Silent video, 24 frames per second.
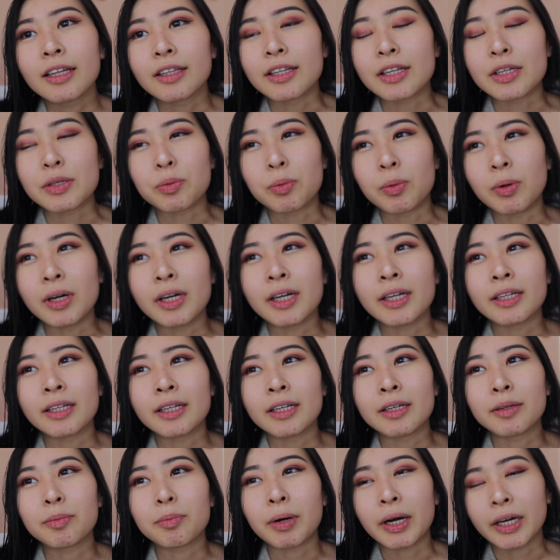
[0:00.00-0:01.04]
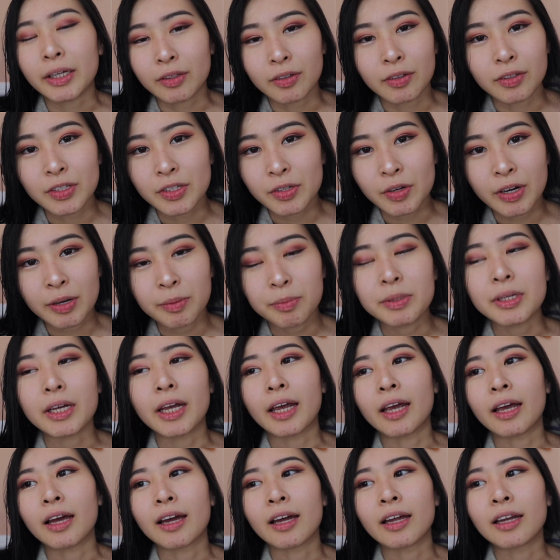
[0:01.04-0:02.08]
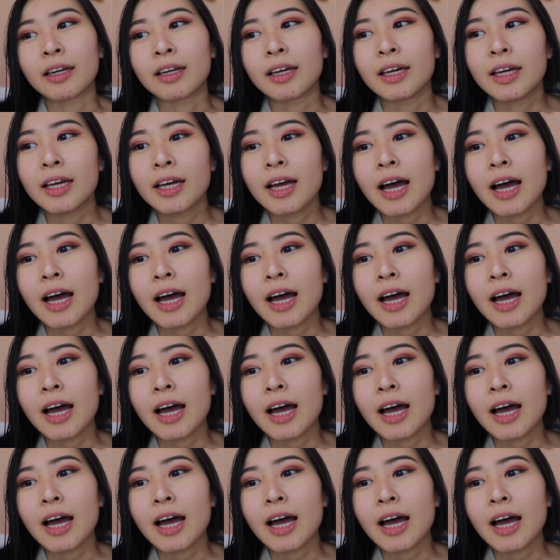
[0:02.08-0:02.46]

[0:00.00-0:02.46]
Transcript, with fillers: this one Python script and